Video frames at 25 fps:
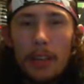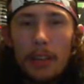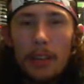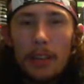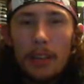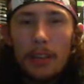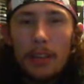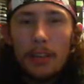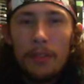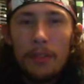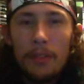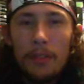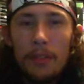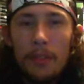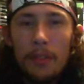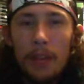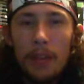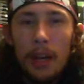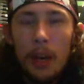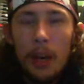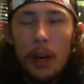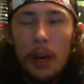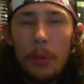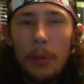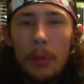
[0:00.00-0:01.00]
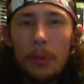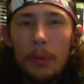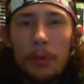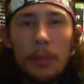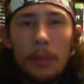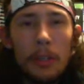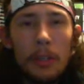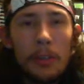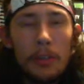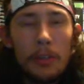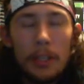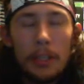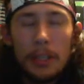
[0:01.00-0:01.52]
From now, it'll be
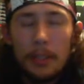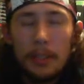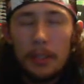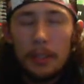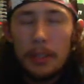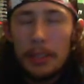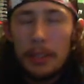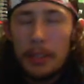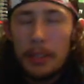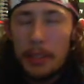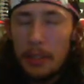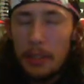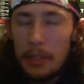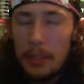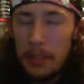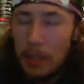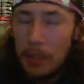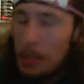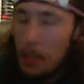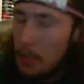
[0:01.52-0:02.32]
Christmas, and